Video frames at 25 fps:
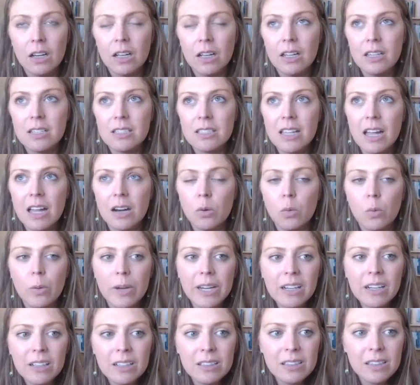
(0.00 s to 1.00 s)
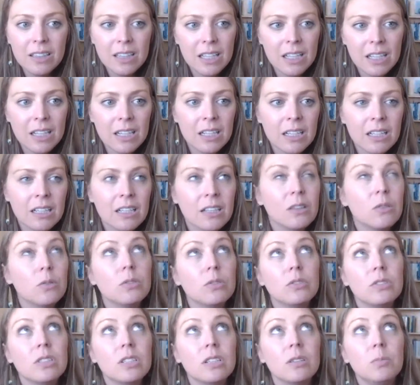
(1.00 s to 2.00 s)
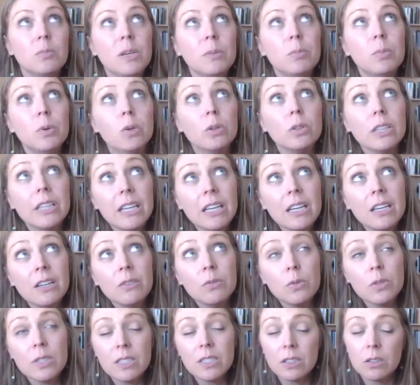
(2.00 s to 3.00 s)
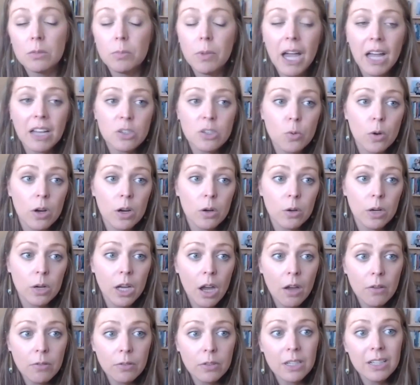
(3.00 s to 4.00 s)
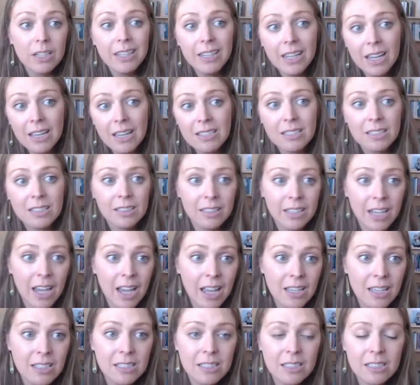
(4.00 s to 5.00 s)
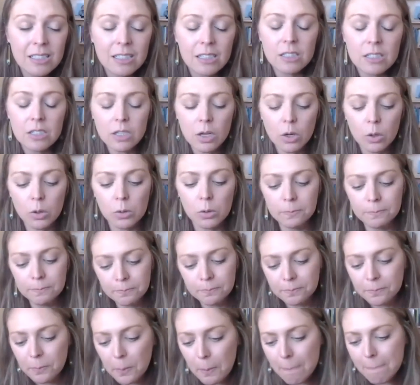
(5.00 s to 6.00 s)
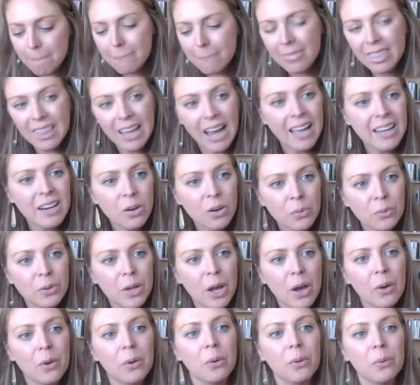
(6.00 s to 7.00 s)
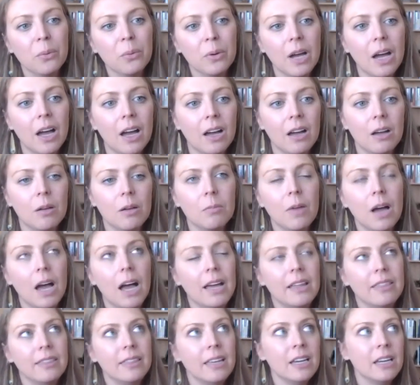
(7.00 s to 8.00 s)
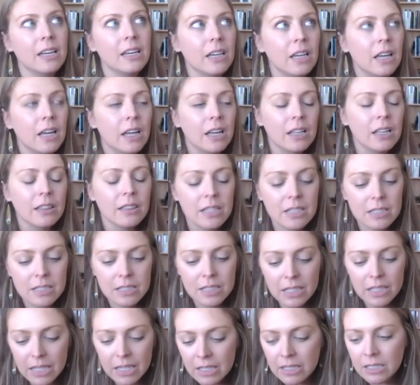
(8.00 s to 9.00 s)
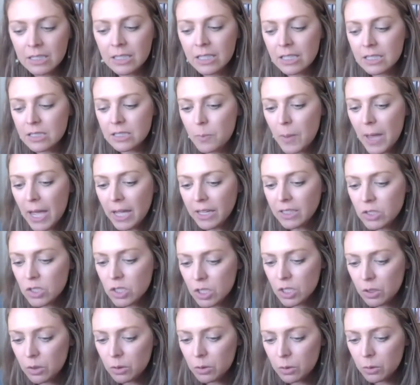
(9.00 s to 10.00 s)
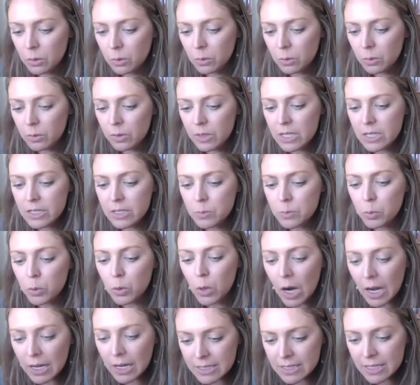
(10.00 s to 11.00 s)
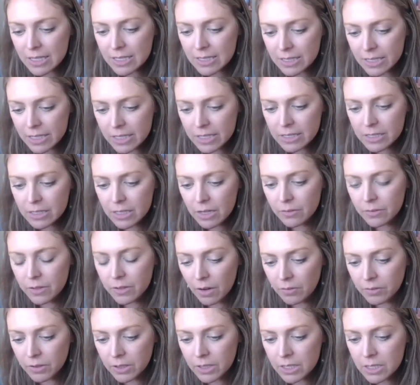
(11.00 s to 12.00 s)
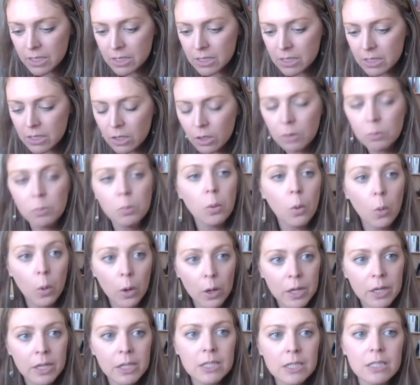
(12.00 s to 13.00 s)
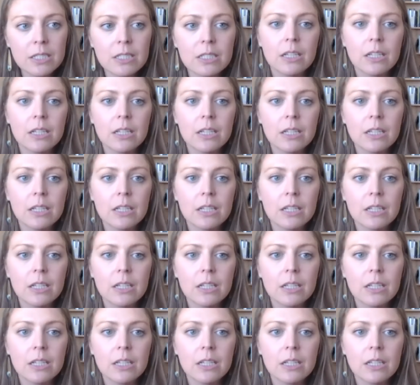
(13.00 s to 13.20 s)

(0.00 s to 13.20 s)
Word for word: Is that a weird thing? Did people leave? Was there patchwork recovery? Yes and yes. So I don't know. Um, I think this again gets back to these processes of governance are important.